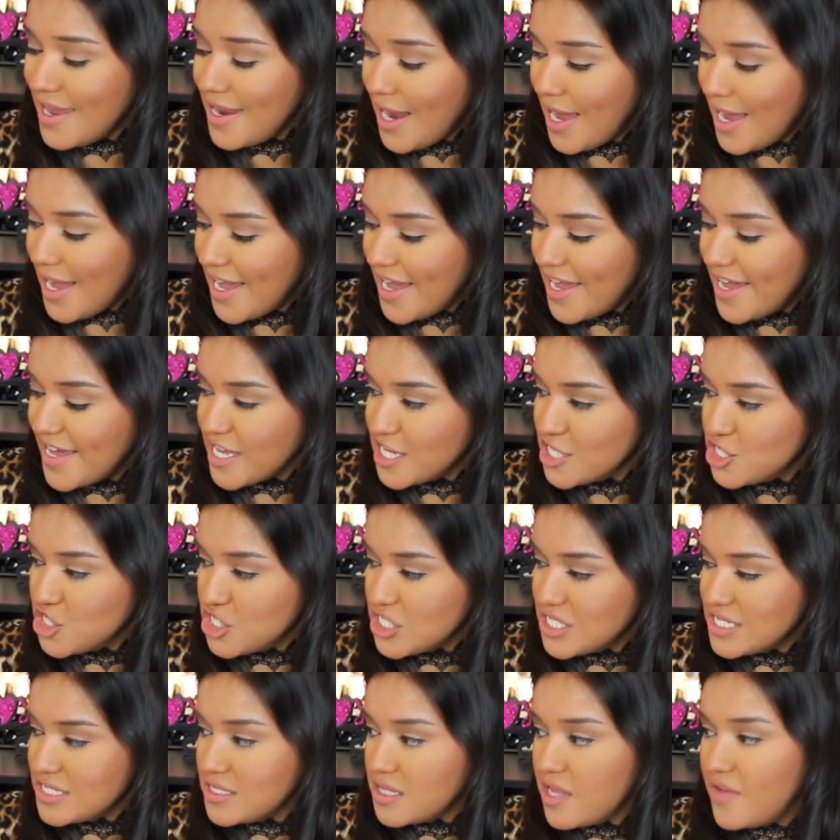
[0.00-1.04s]
And I
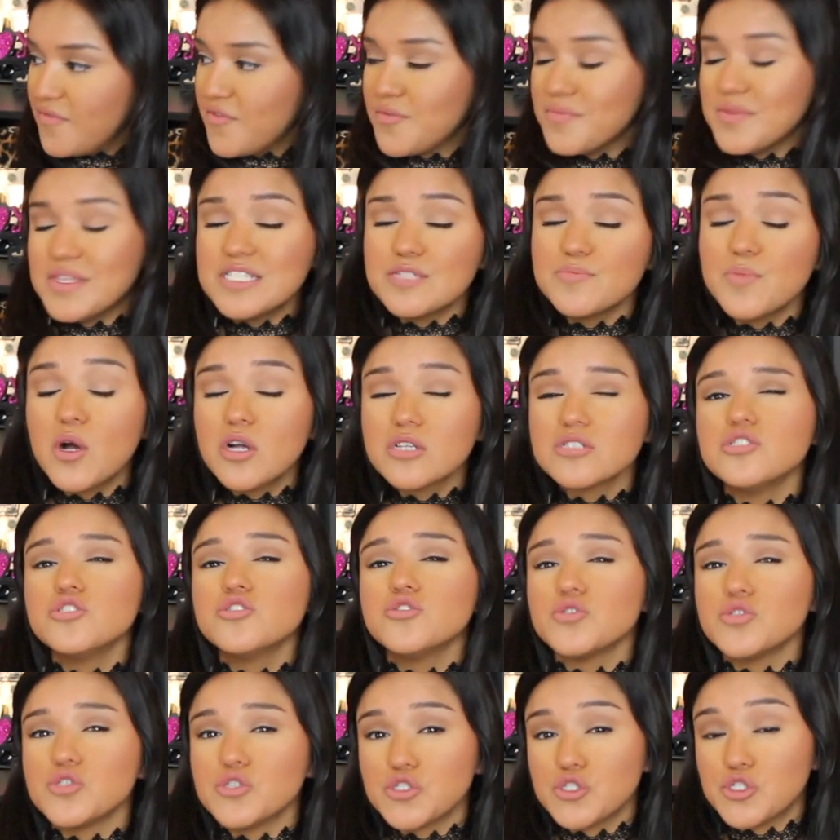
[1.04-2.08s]
just love them. These
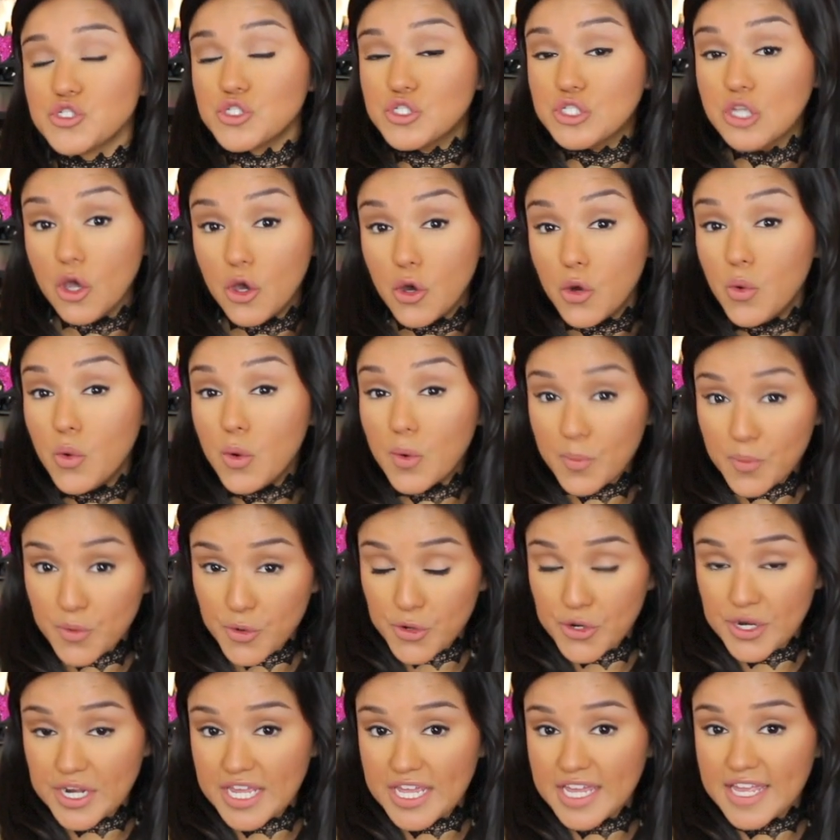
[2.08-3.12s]
boxes are so
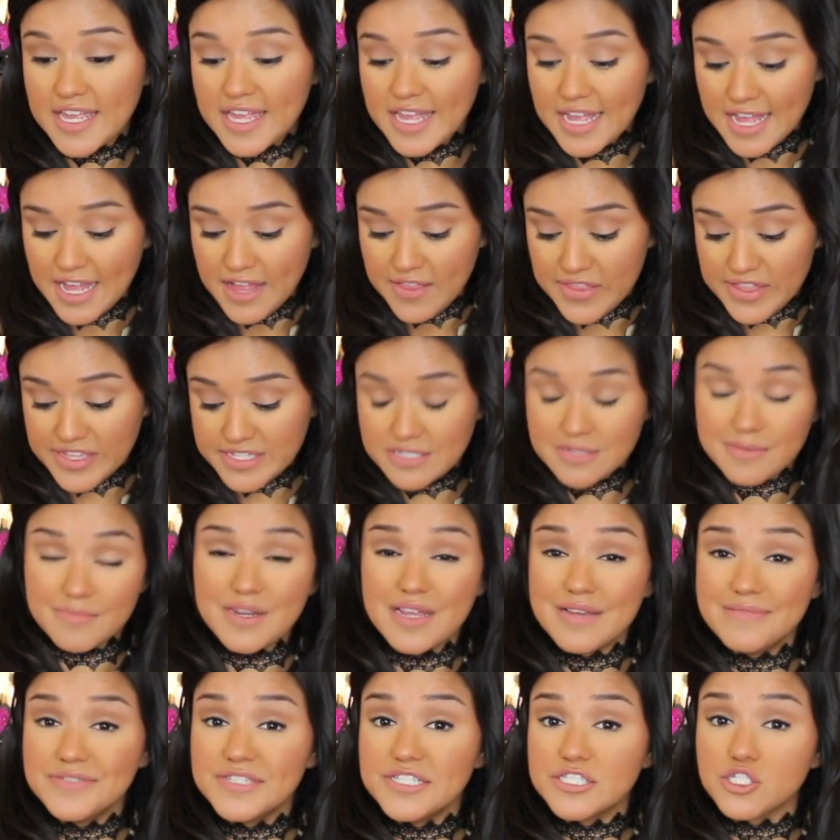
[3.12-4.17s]
pretty that
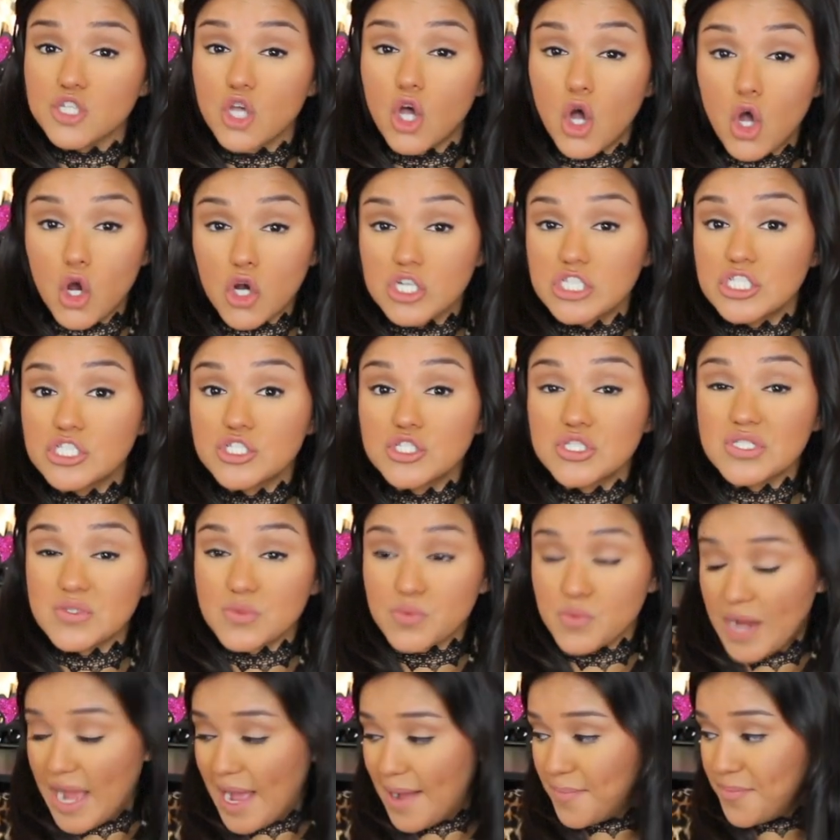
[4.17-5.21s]
sometimes it's hard to
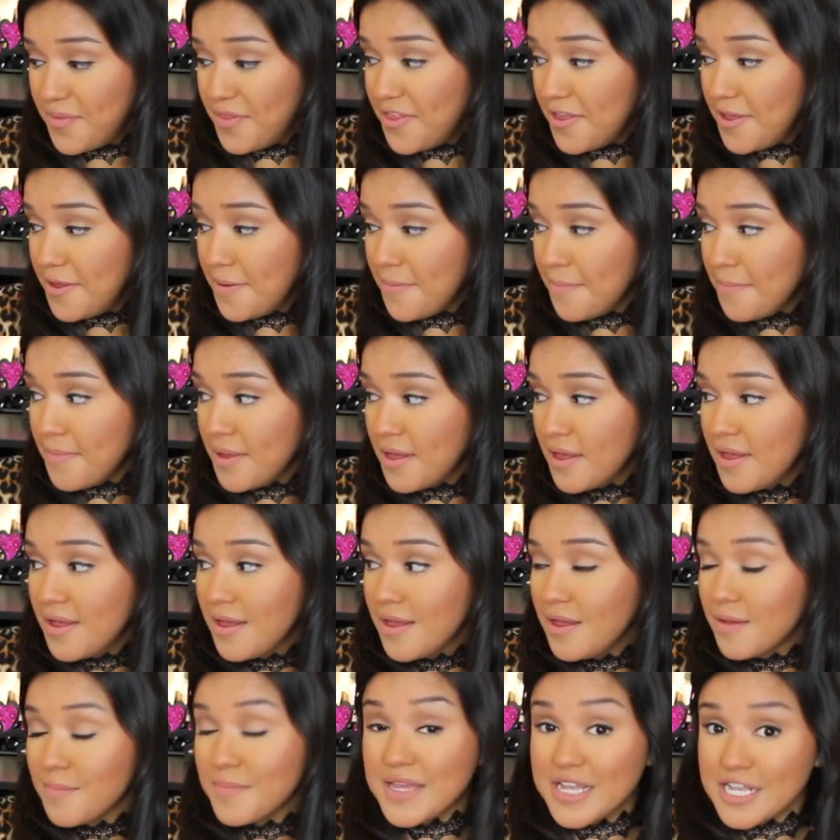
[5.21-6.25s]
wrap them
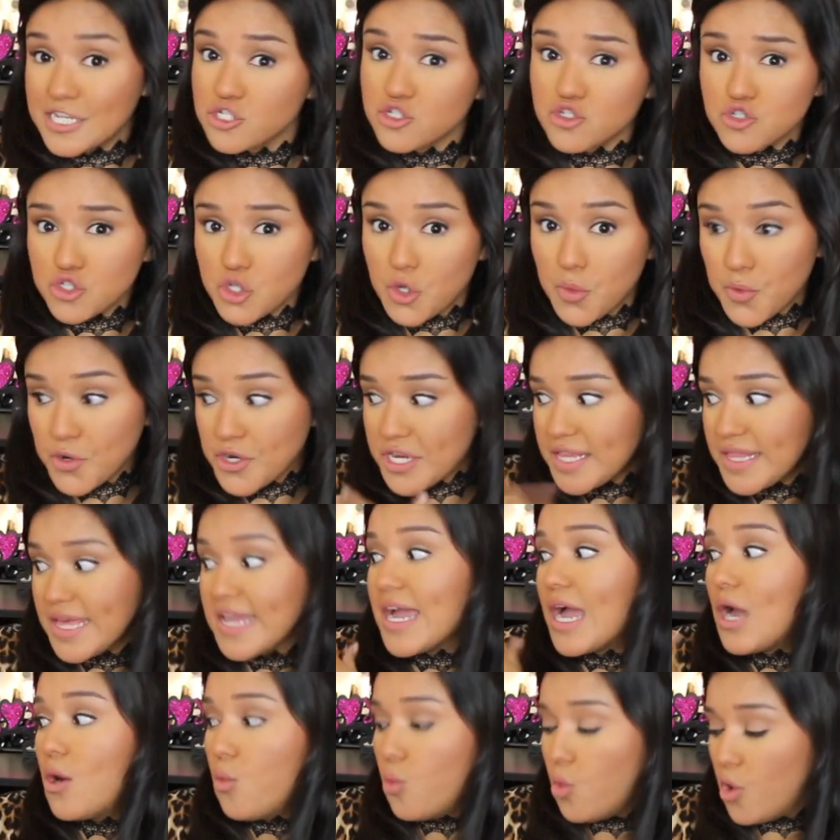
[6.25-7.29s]
because they're so pretty.
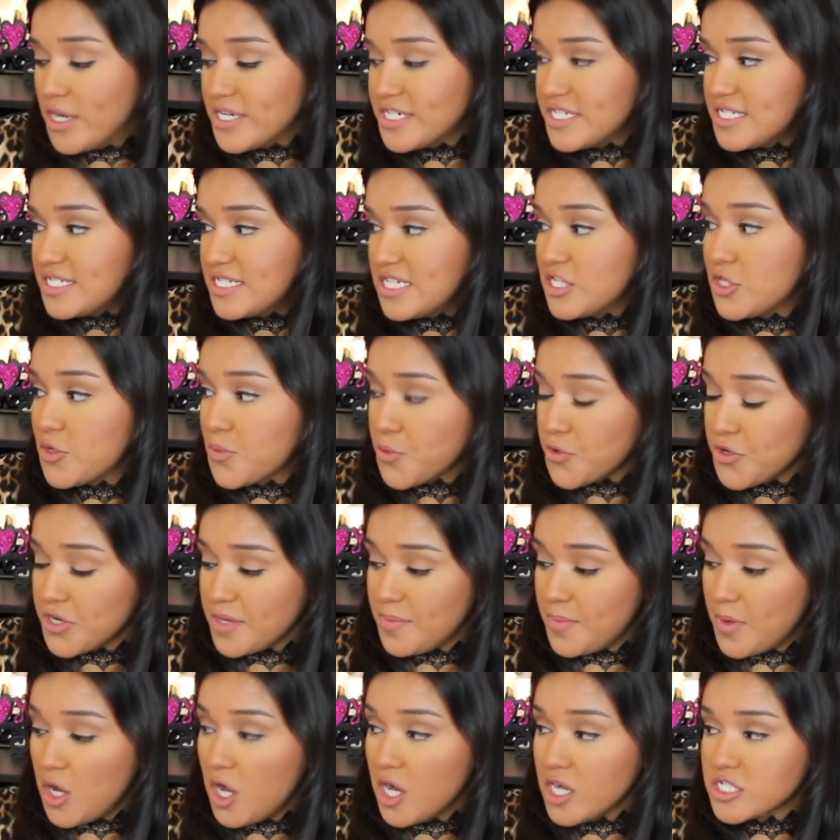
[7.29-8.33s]
Like I want to see the
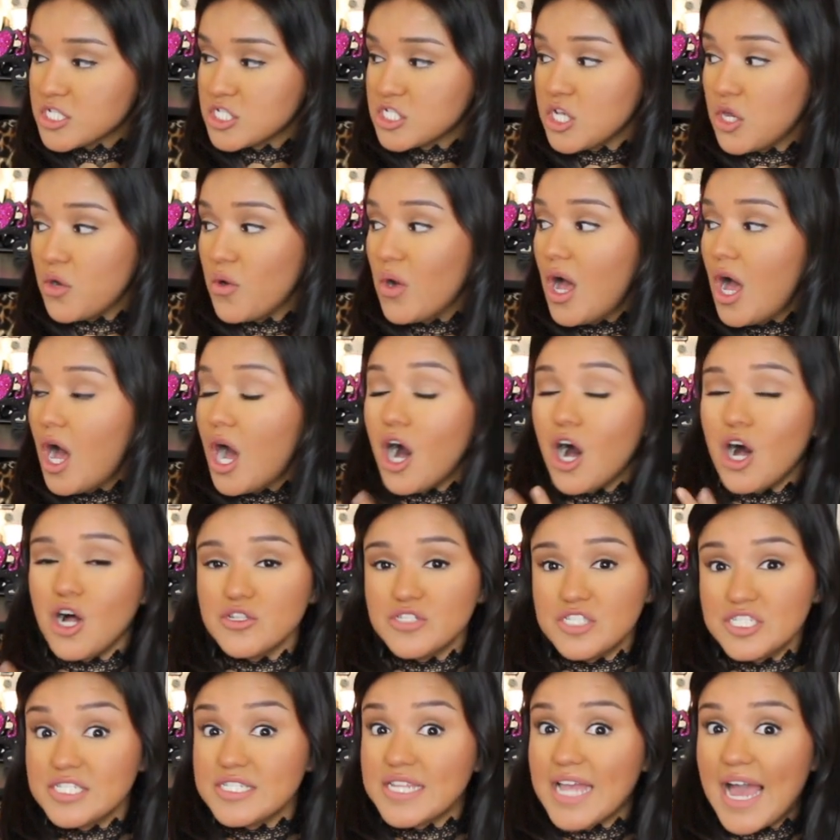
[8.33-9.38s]
pretty box. So
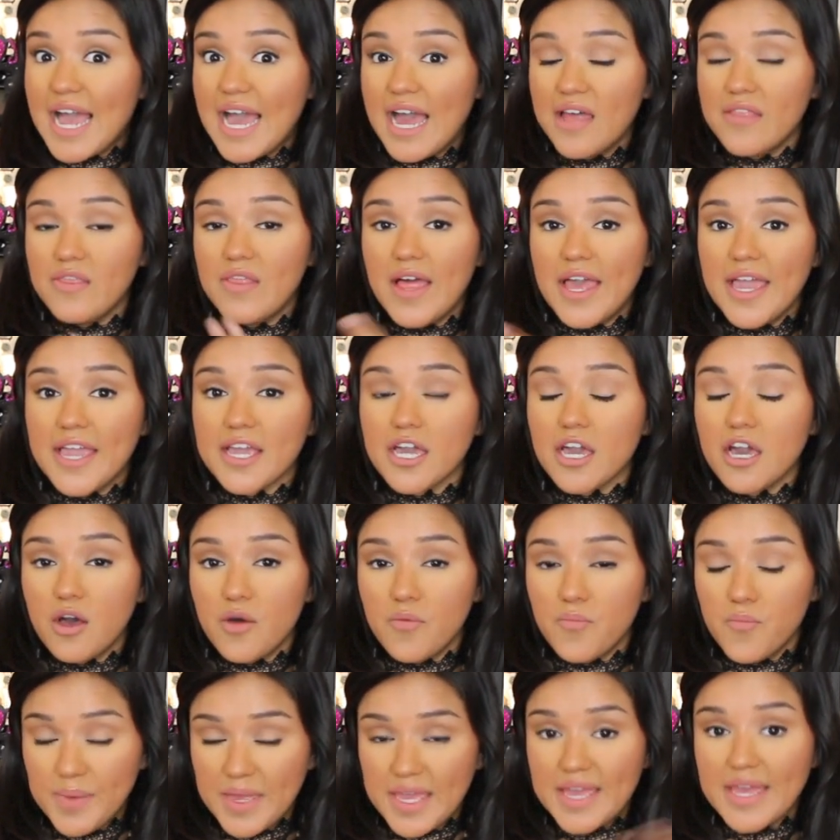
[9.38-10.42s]
I'll just add like
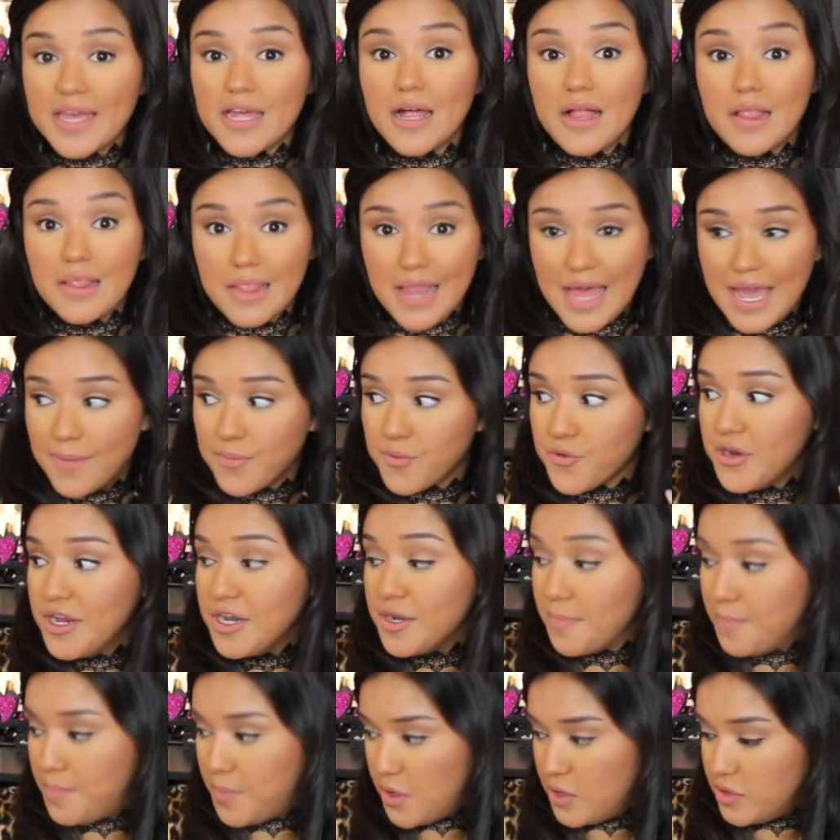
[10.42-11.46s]
a big
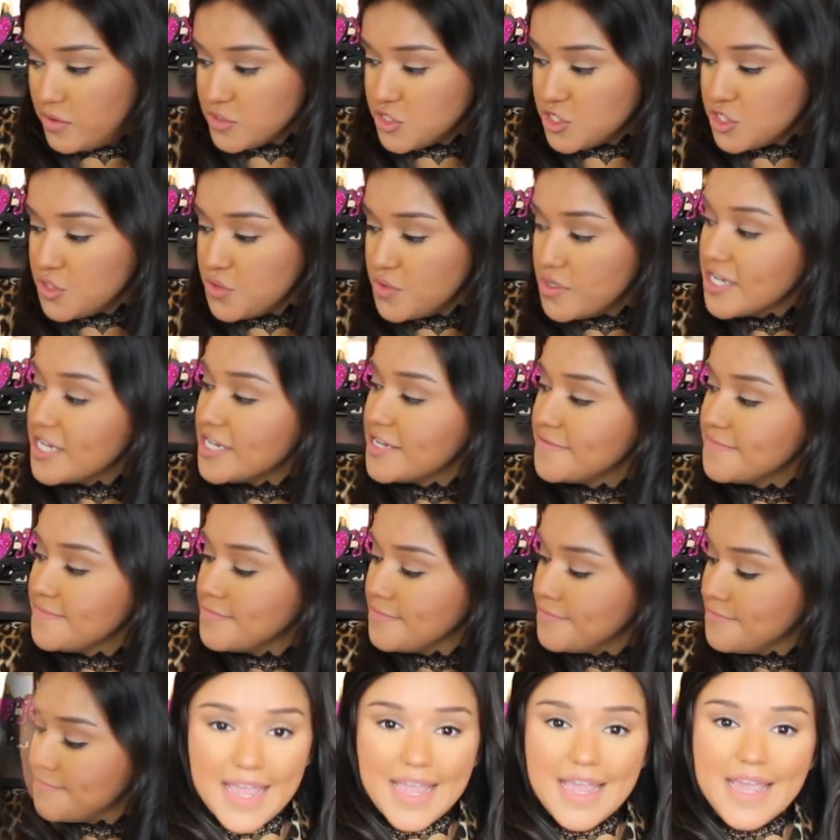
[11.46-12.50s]
elaborate bow to it.
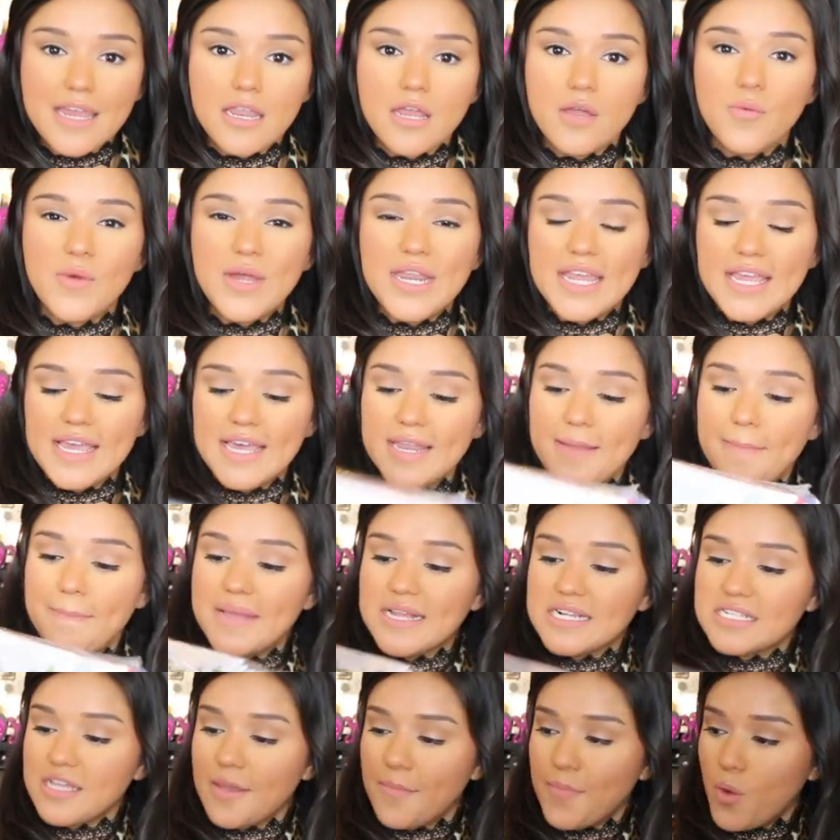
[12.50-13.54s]
And I went ahead and
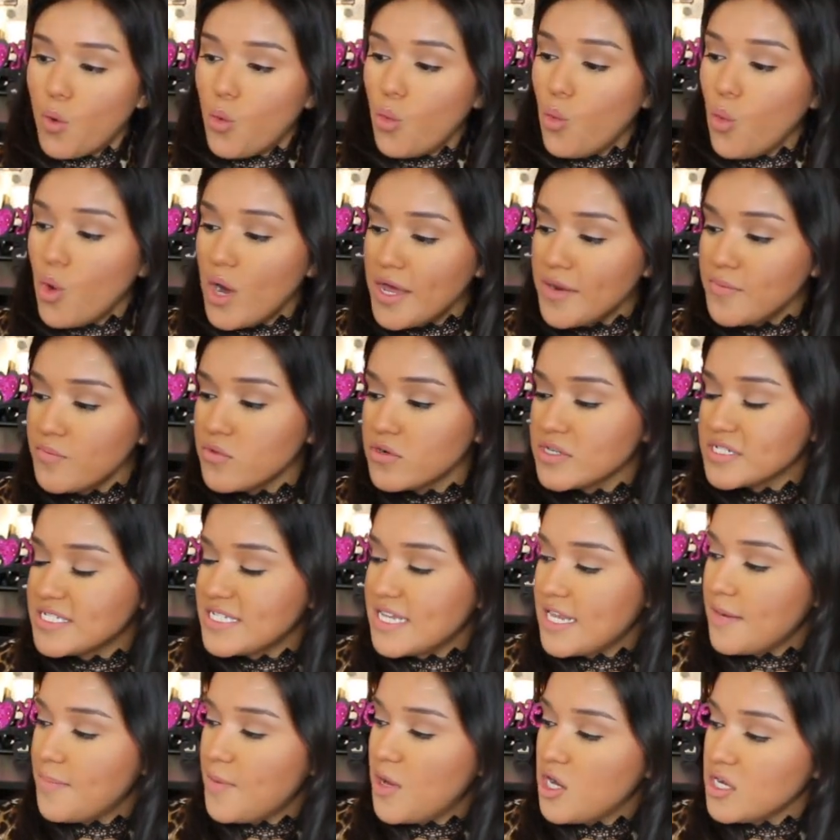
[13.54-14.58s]
picked up one more
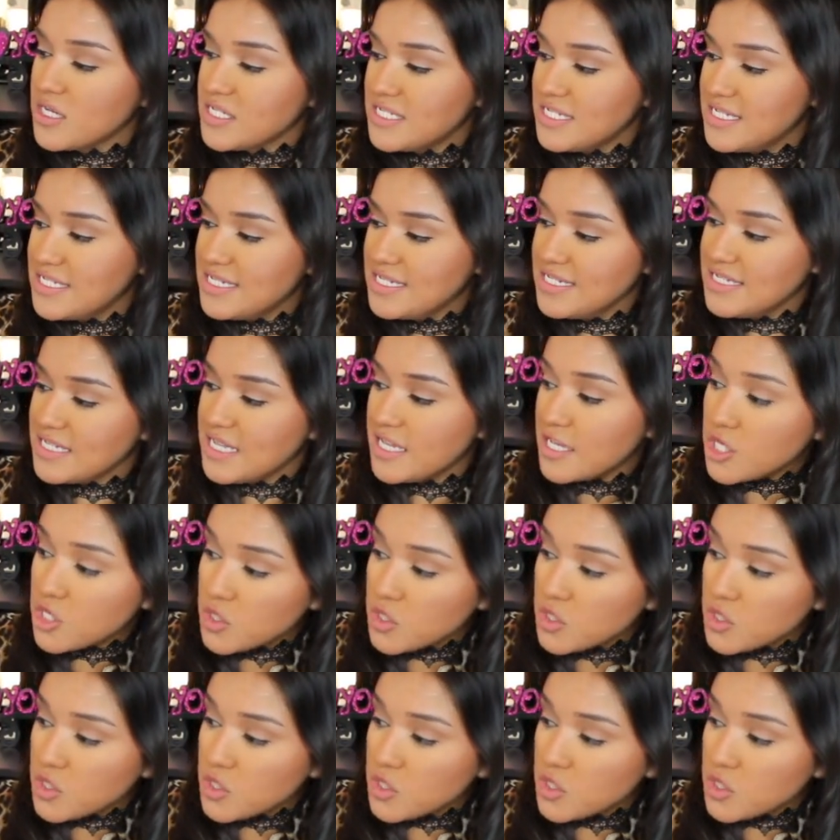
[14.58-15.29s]
set of boxes.